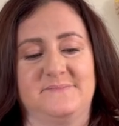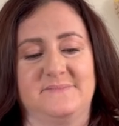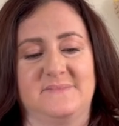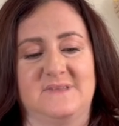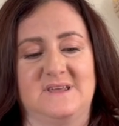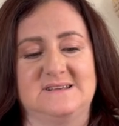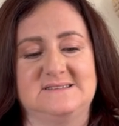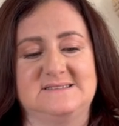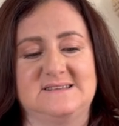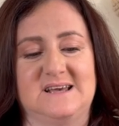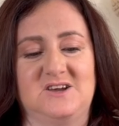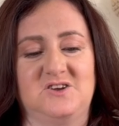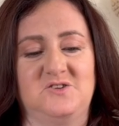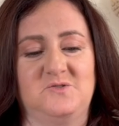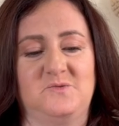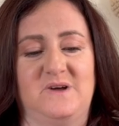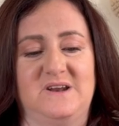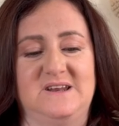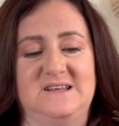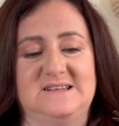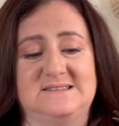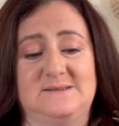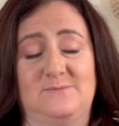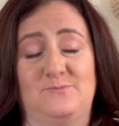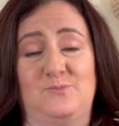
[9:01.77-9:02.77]
The second
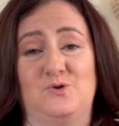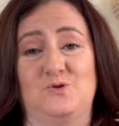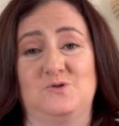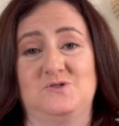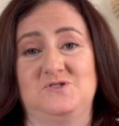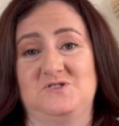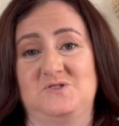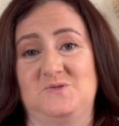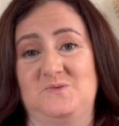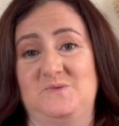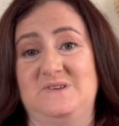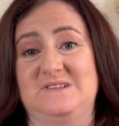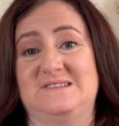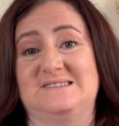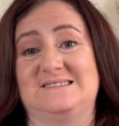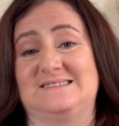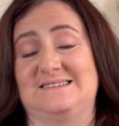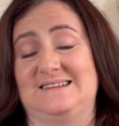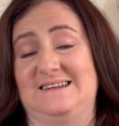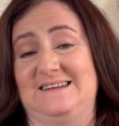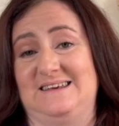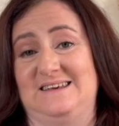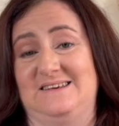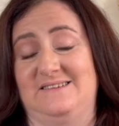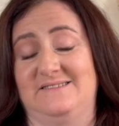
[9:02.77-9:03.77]
one is the poncho with
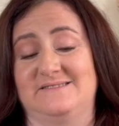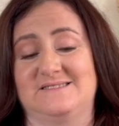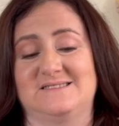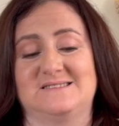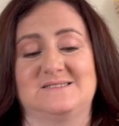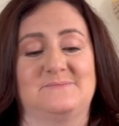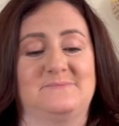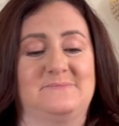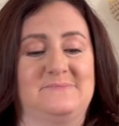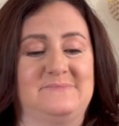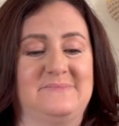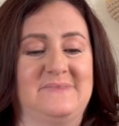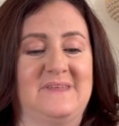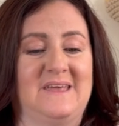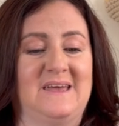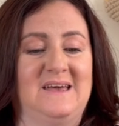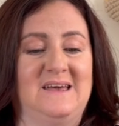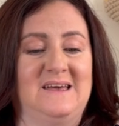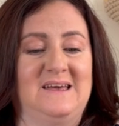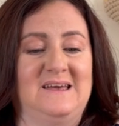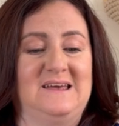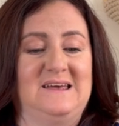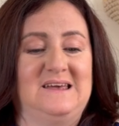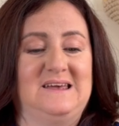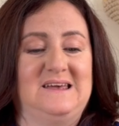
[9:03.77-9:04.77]
sleeves.
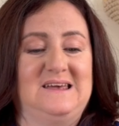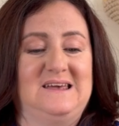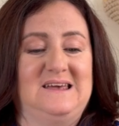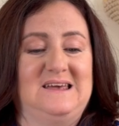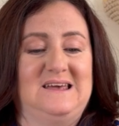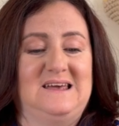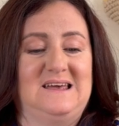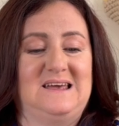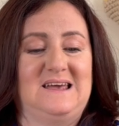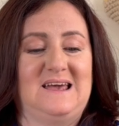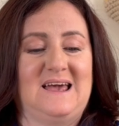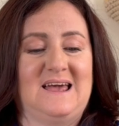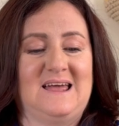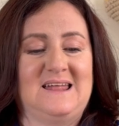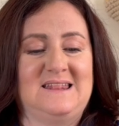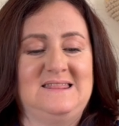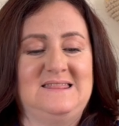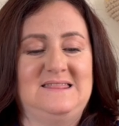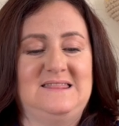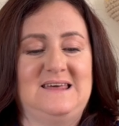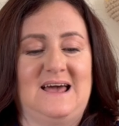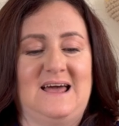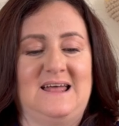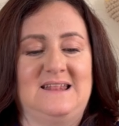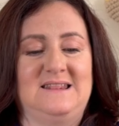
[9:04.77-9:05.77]

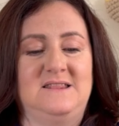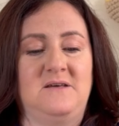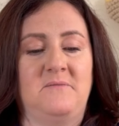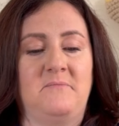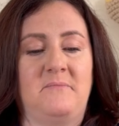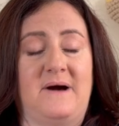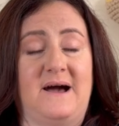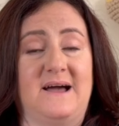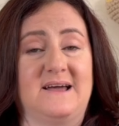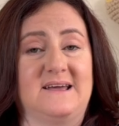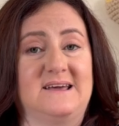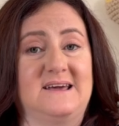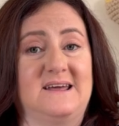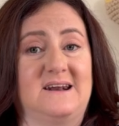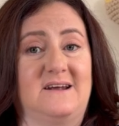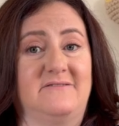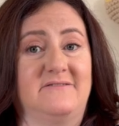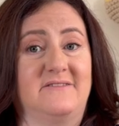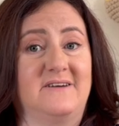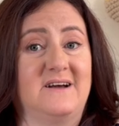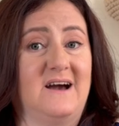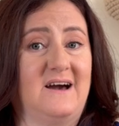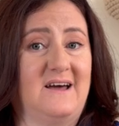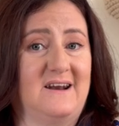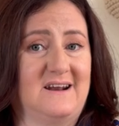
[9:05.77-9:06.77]
And then the
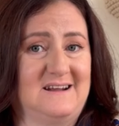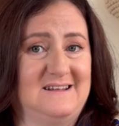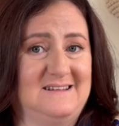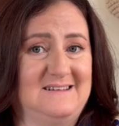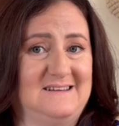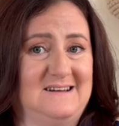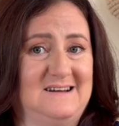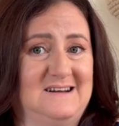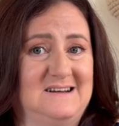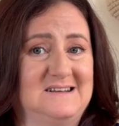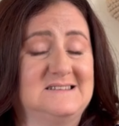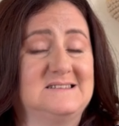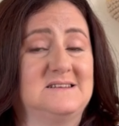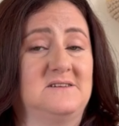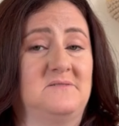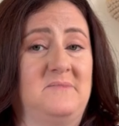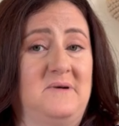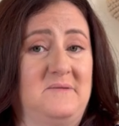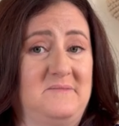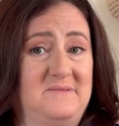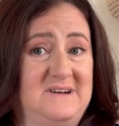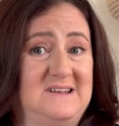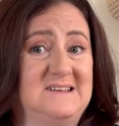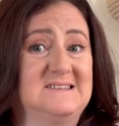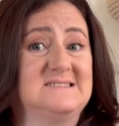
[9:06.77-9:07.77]
Minecraft characters.
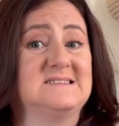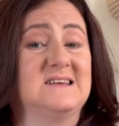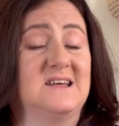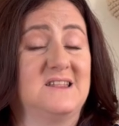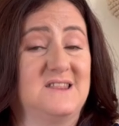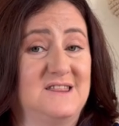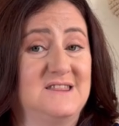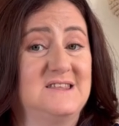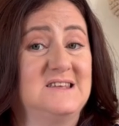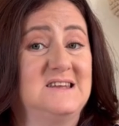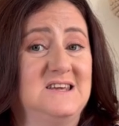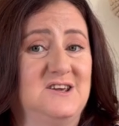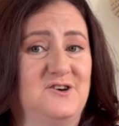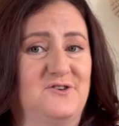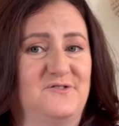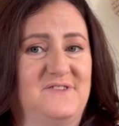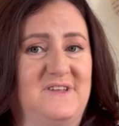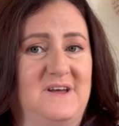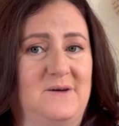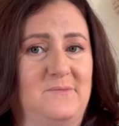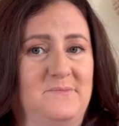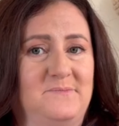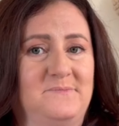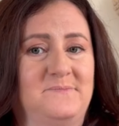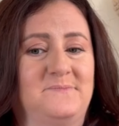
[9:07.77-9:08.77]
Remember, there's 3 of
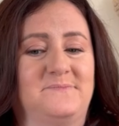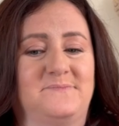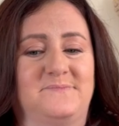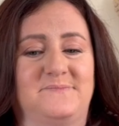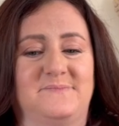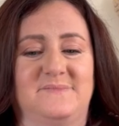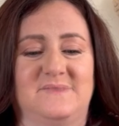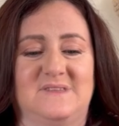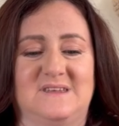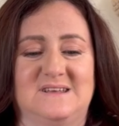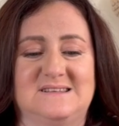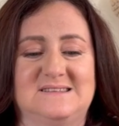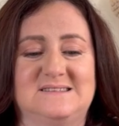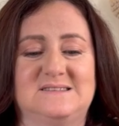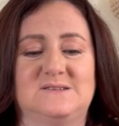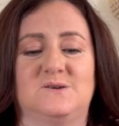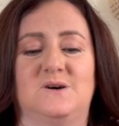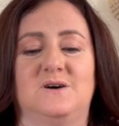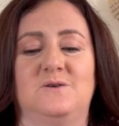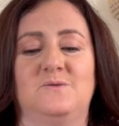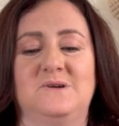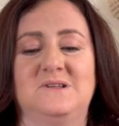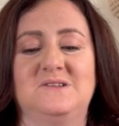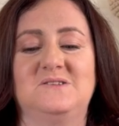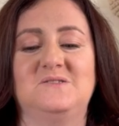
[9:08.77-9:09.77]
them. So
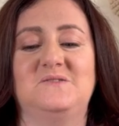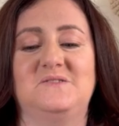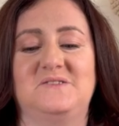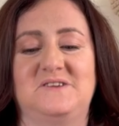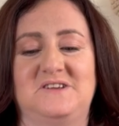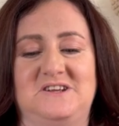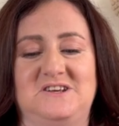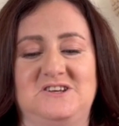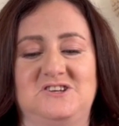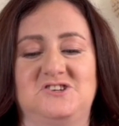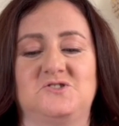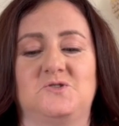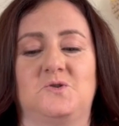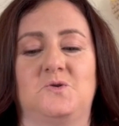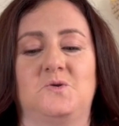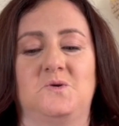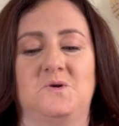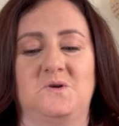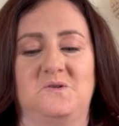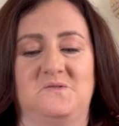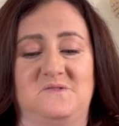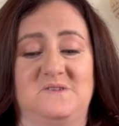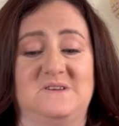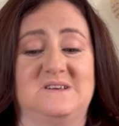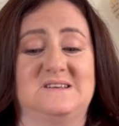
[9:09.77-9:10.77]
I want to finish
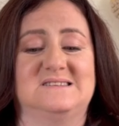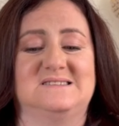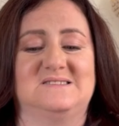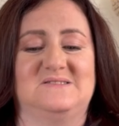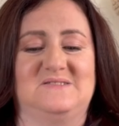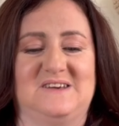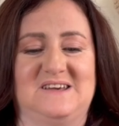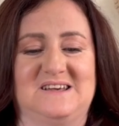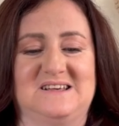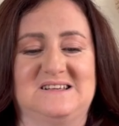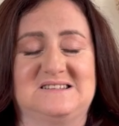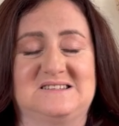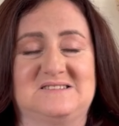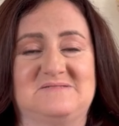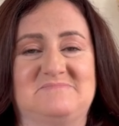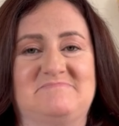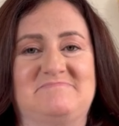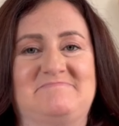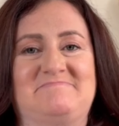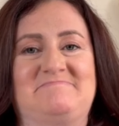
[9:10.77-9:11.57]
all of these things.